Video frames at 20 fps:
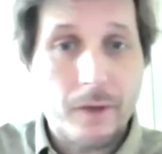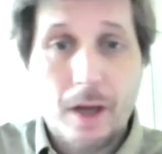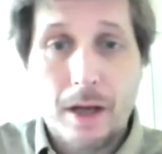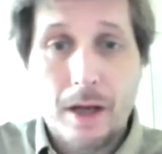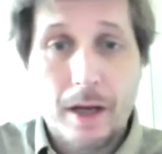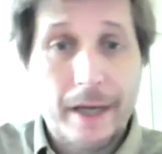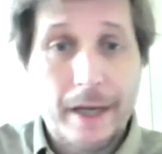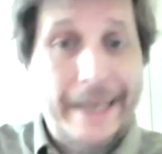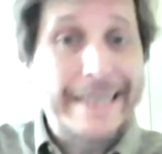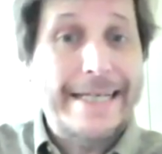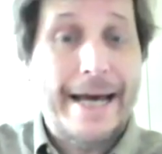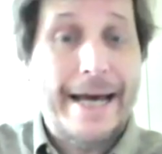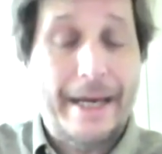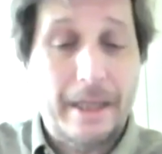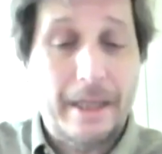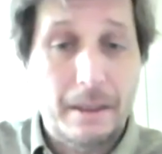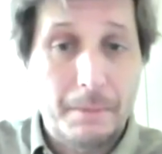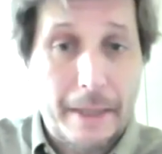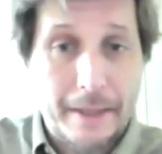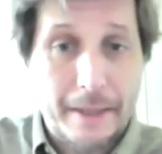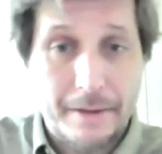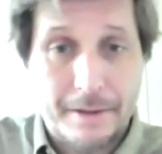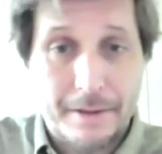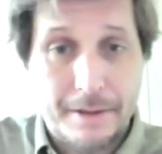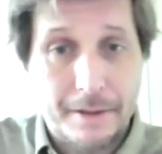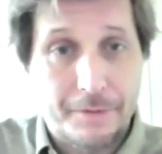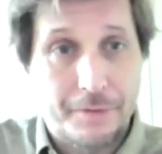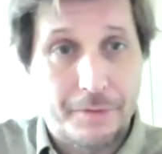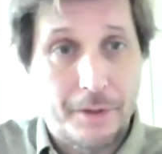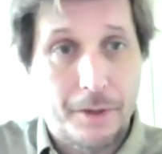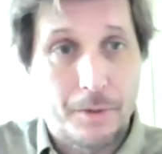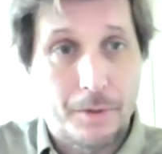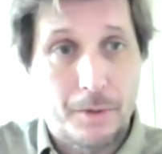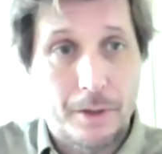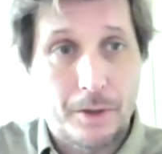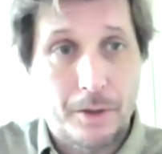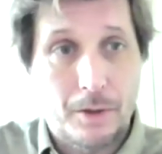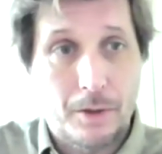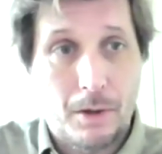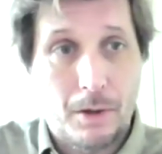entanglements, if you
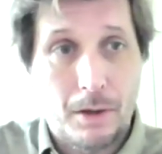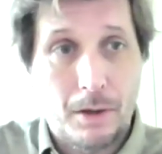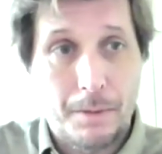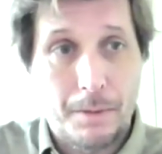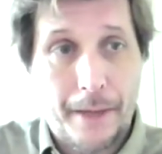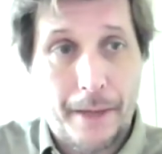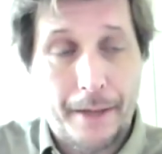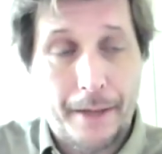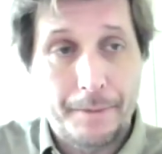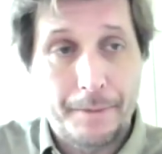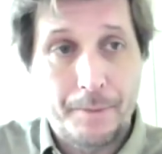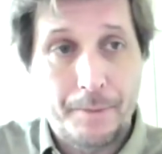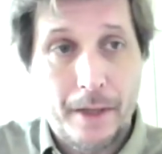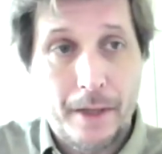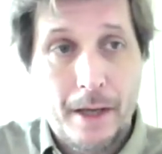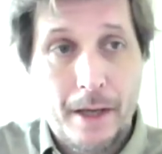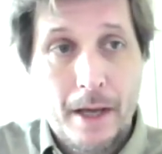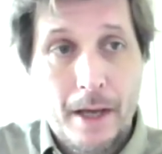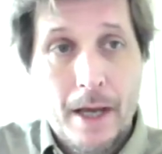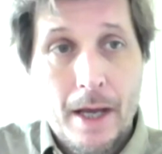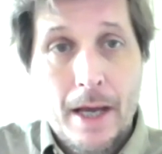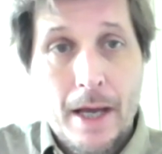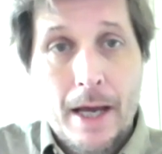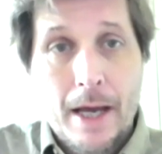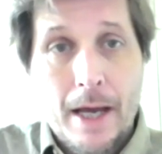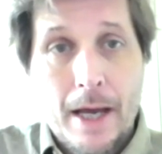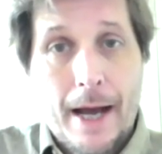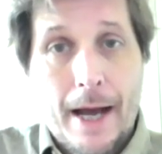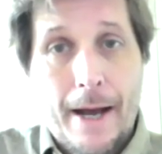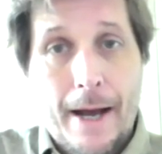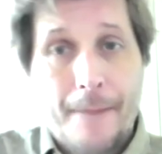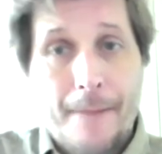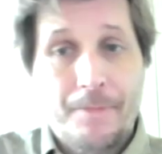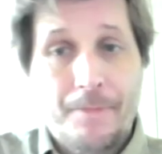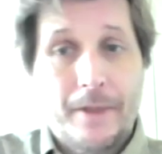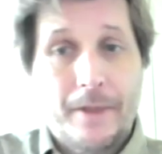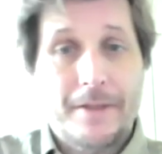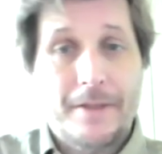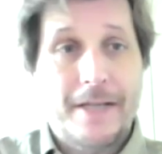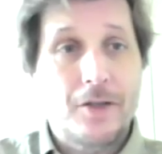want to call them that.
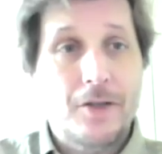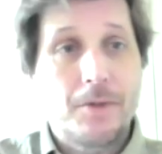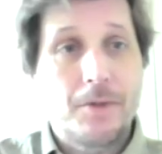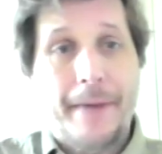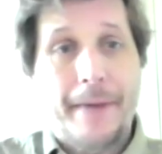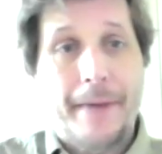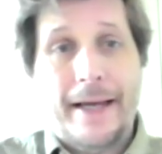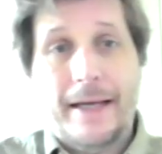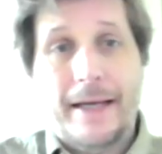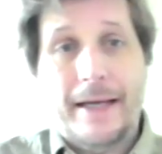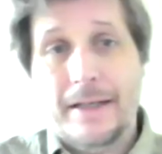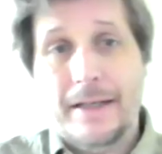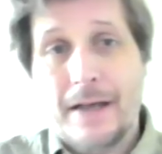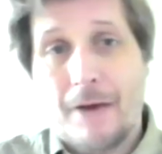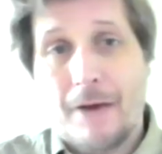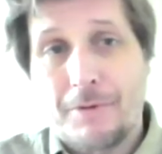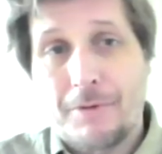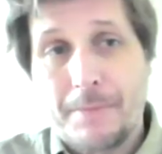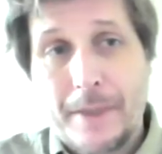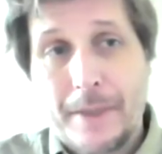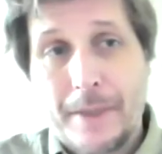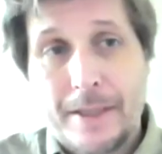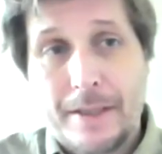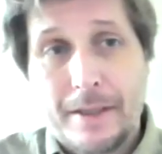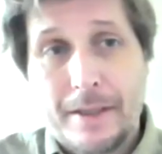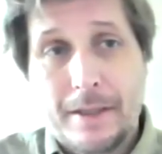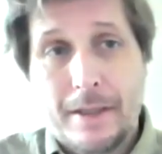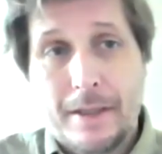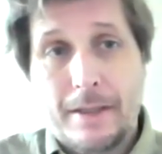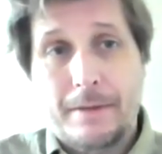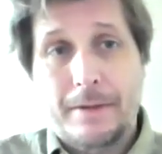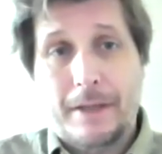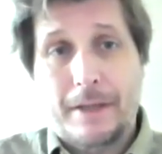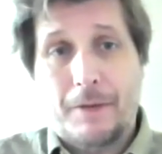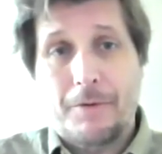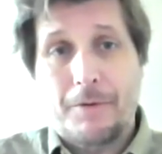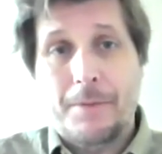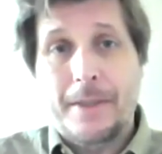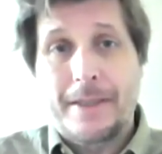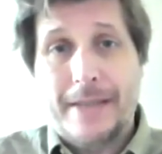Central bank government
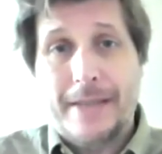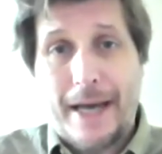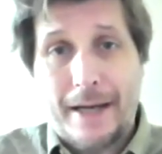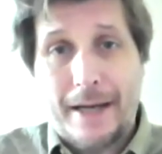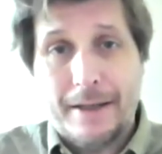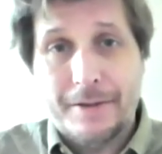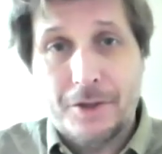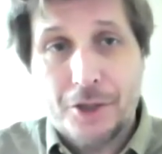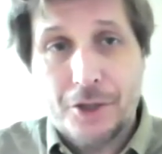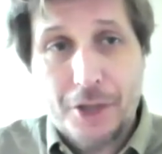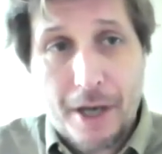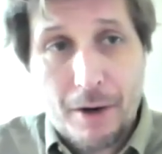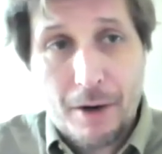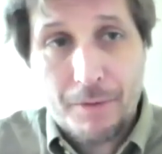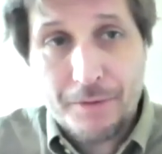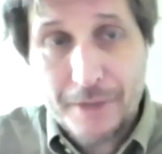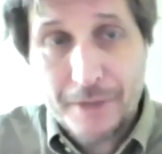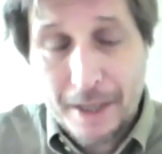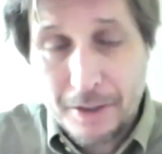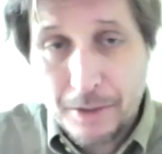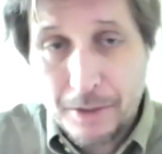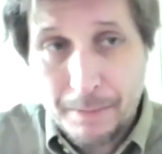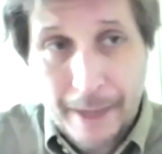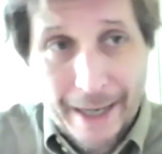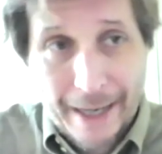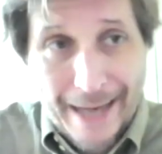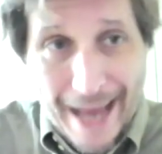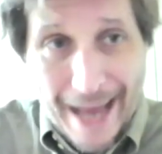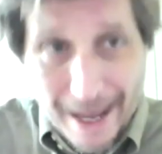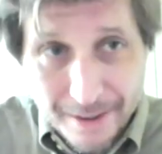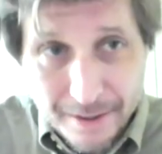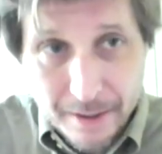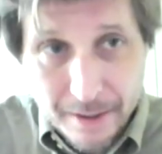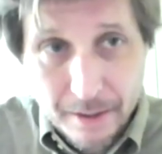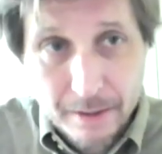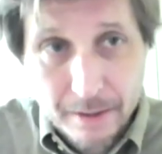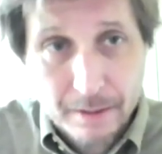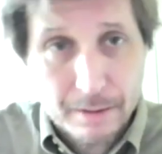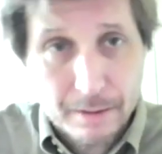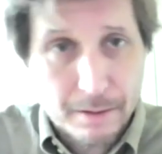debt as a share of central bank
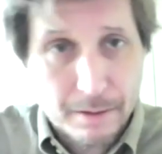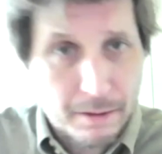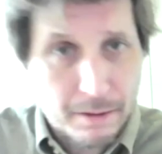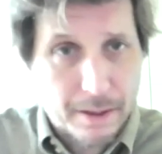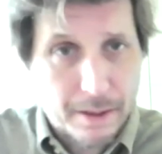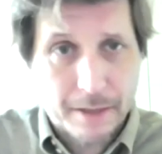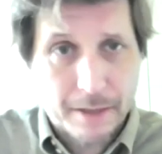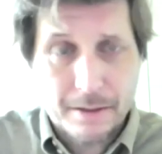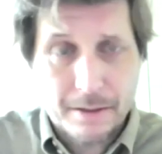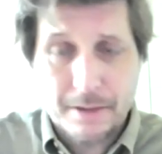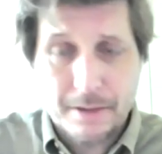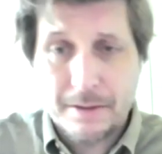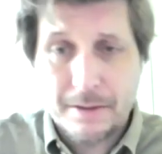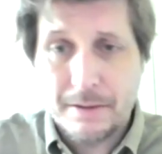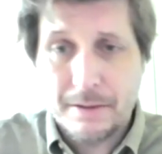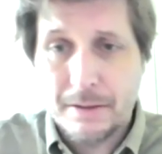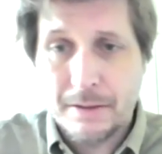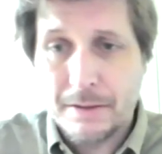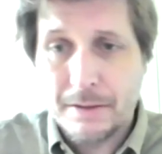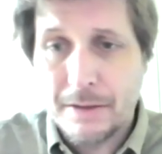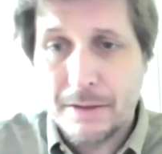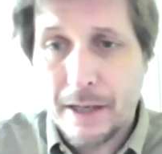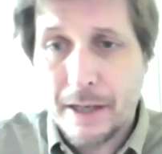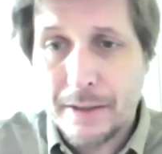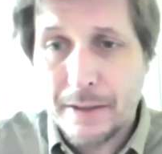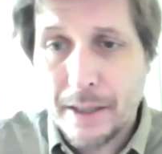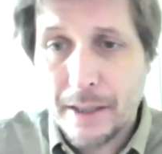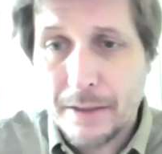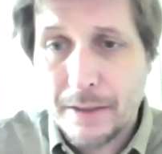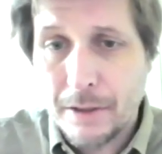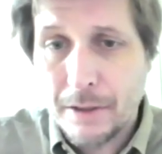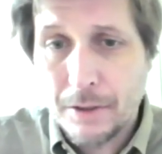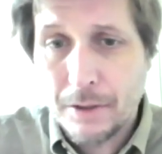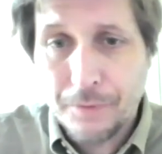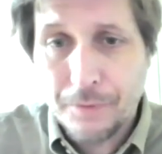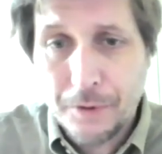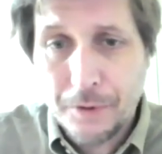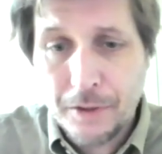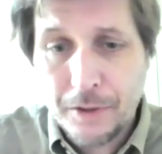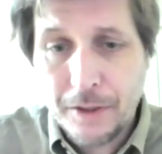assets. Sorry, that slide title is a little
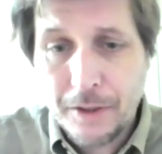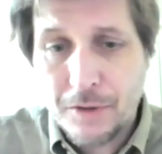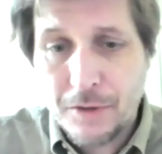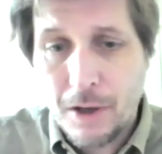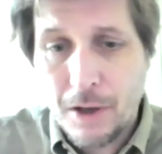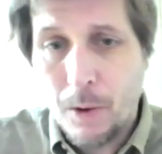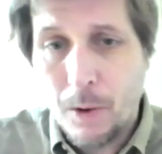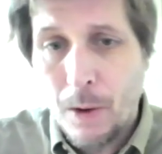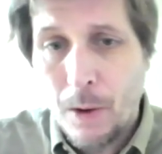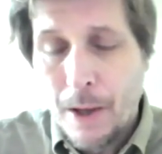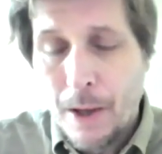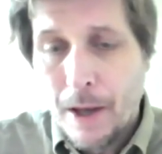confusing. So,